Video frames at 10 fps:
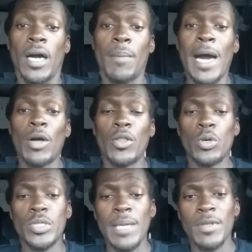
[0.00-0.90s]
about
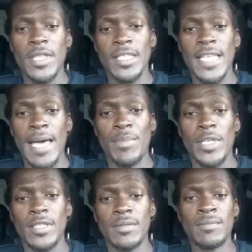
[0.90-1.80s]
those type of things
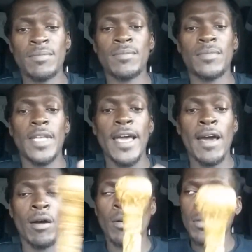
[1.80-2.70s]
happening.
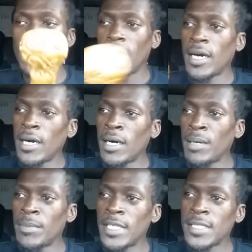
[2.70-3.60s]
Now,
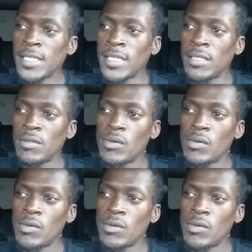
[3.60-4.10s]
let's see.